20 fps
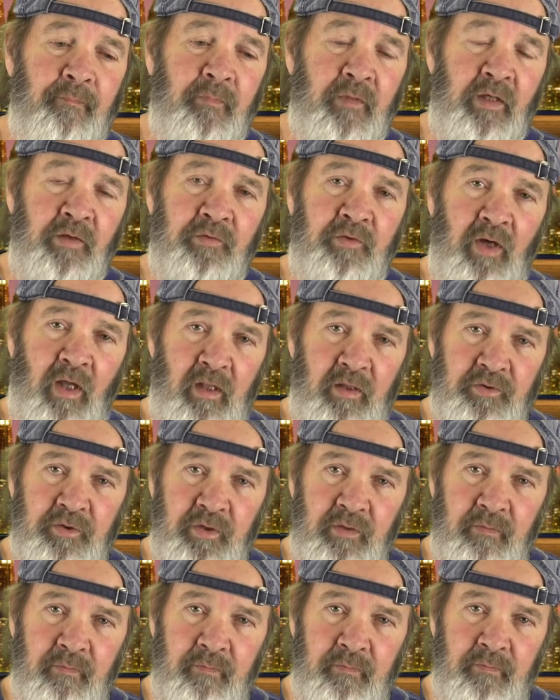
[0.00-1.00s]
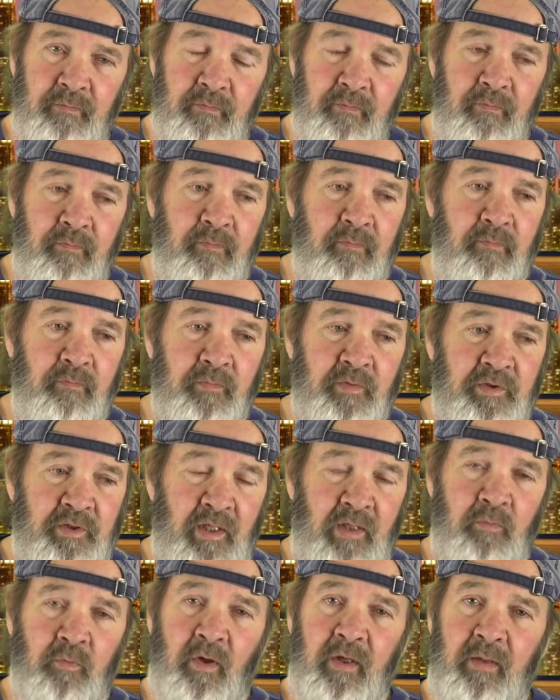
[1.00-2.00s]
intelligent,
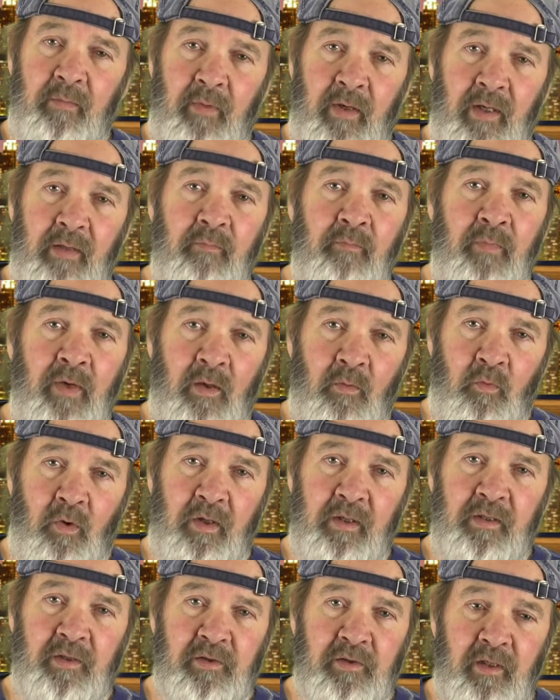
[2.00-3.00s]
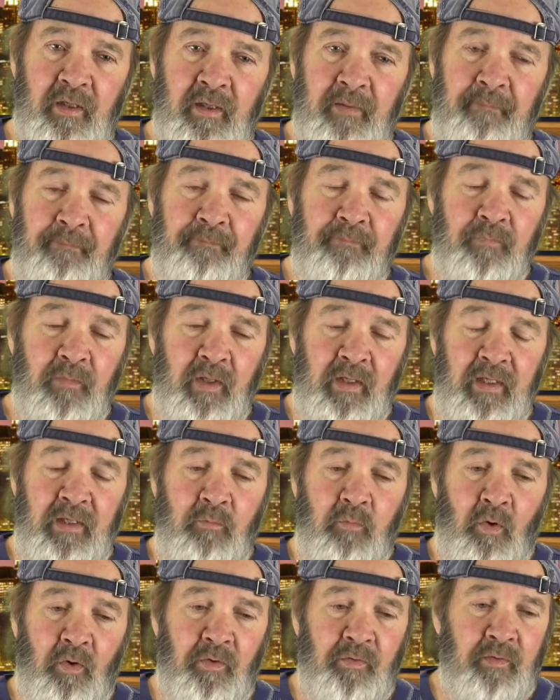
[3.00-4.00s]
said what he meant what he said. He
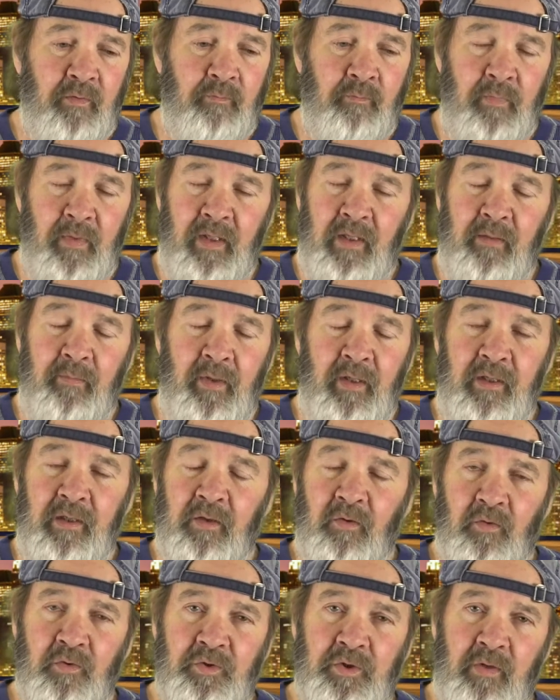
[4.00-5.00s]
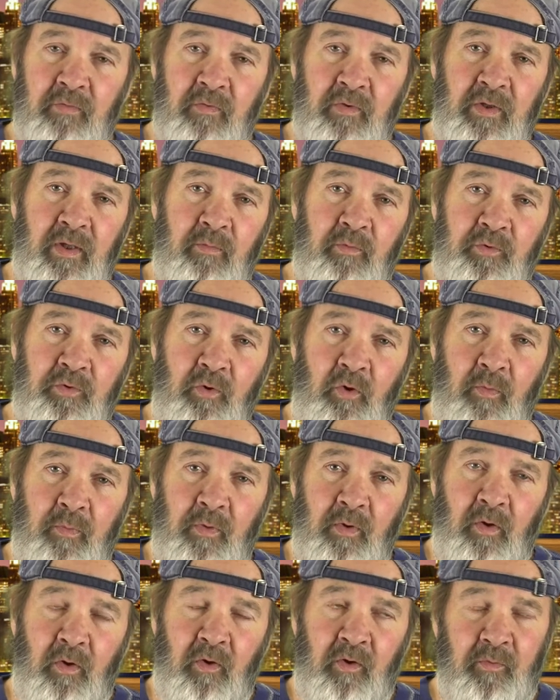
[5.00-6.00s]
worked many, many years over at number 2 Open
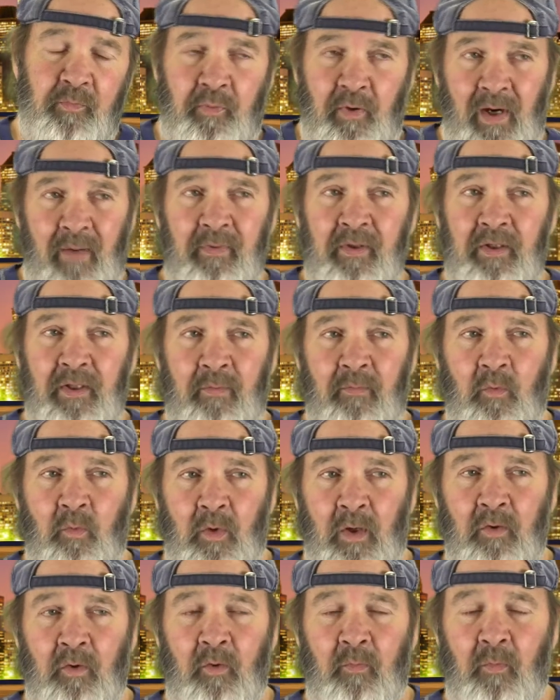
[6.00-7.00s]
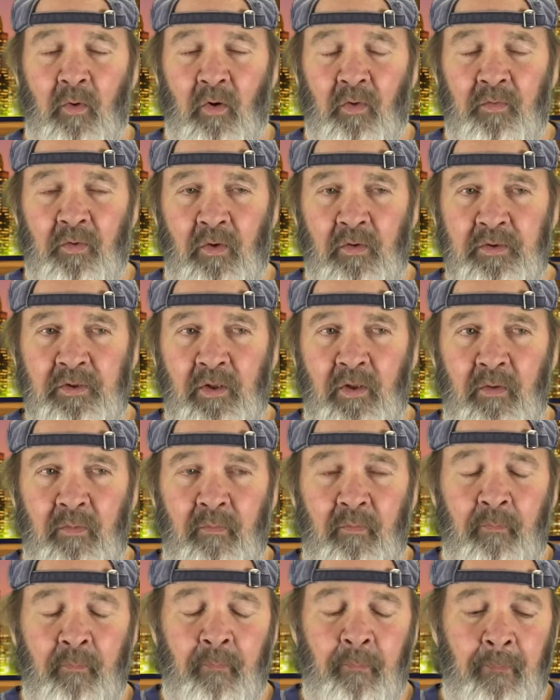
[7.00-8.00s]
Hearth, probably number 1 Open Hearth also.
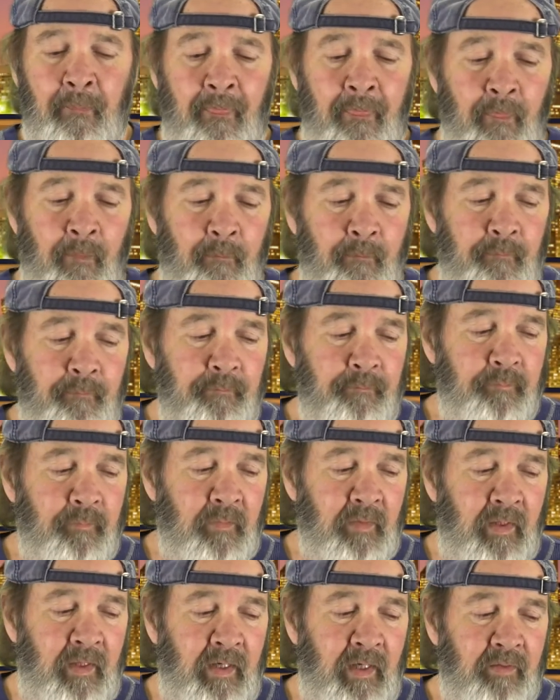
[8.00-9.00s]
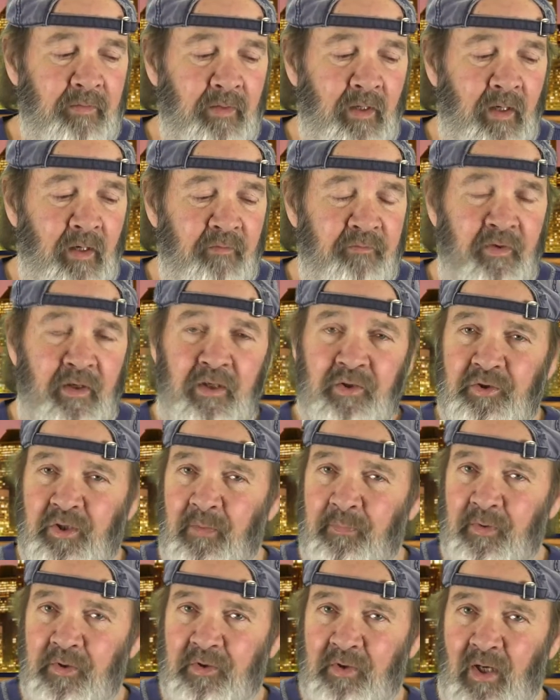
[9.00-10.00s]
And finished
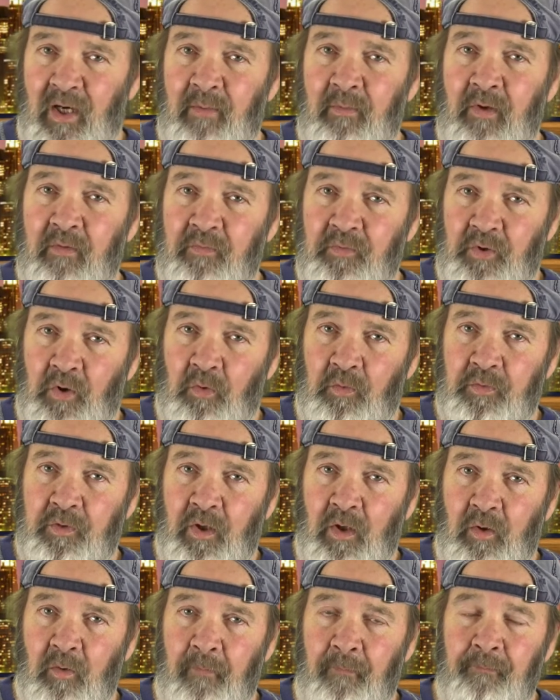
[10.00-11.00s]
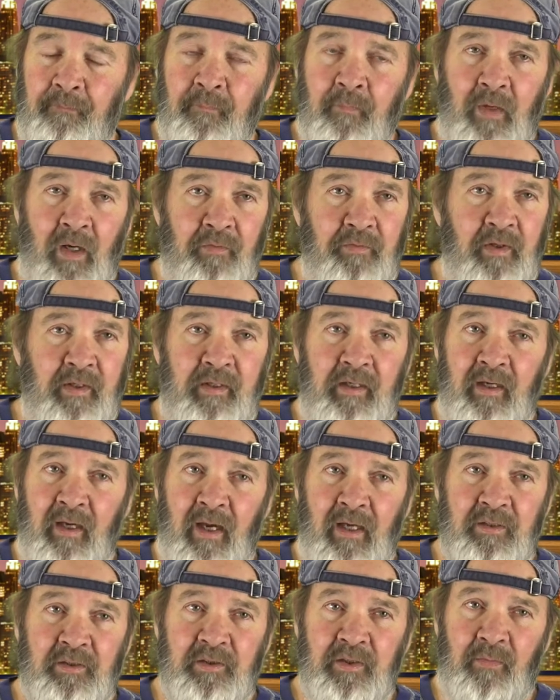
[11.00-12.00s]
up his time over at Turncoat. I think he
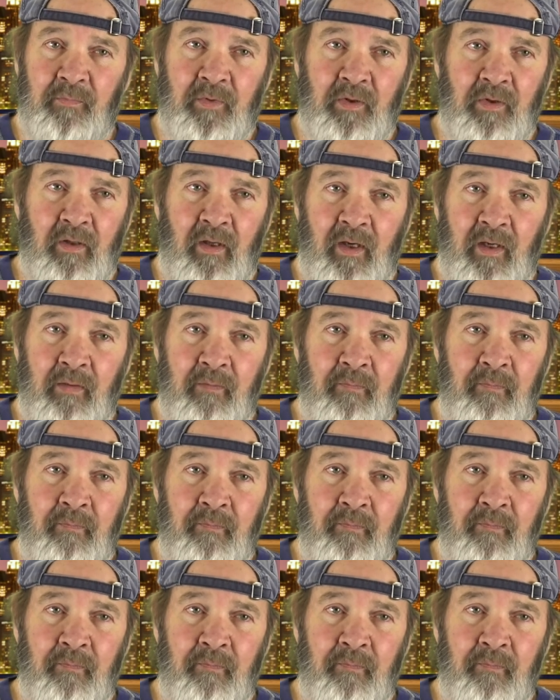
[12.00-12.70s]
had something like,